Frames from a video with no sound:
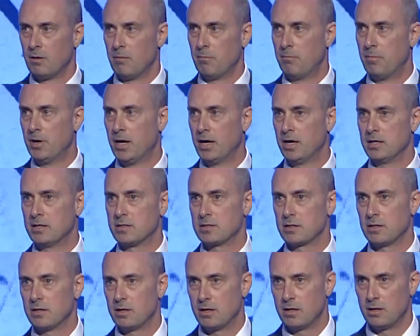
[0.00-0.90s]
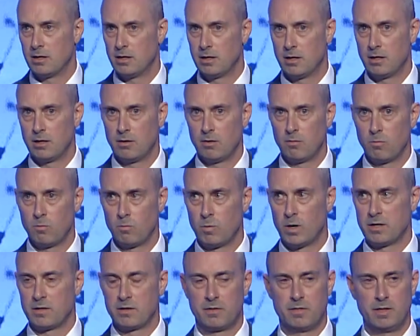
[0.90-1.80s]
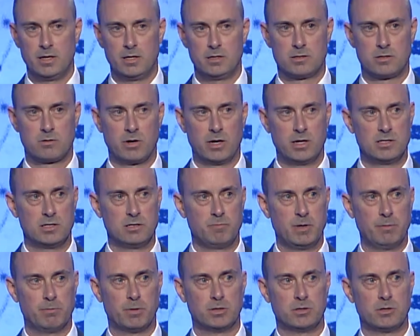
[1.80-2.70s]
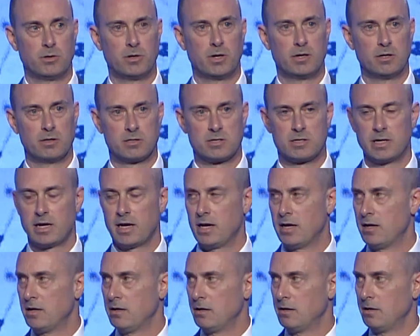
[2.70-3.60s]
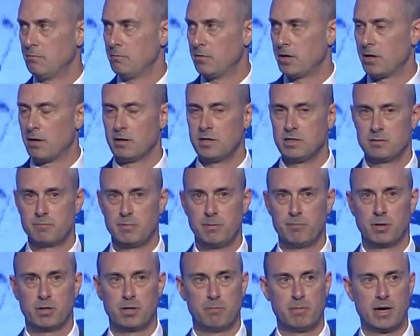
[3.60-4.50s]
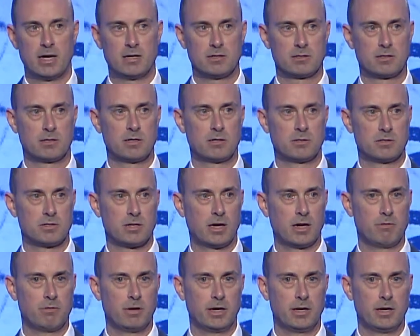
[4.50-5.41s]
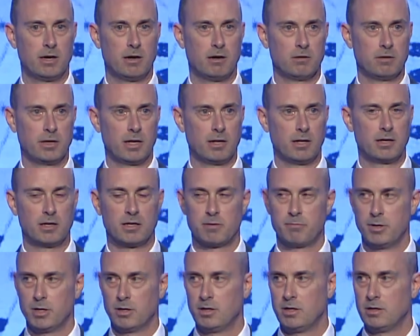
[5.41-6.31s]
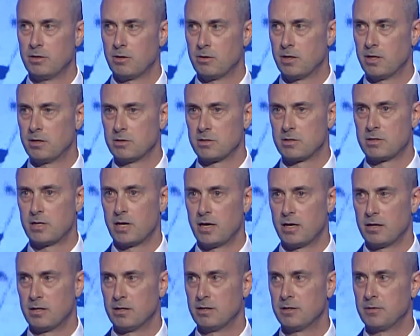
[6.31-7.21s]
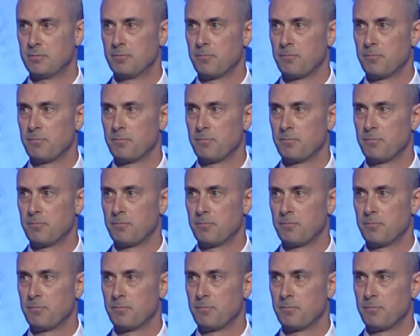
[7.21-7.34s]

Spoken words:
But what these crazy people don't understand, and what all these people in masks outside right now yelling at the building don't understand,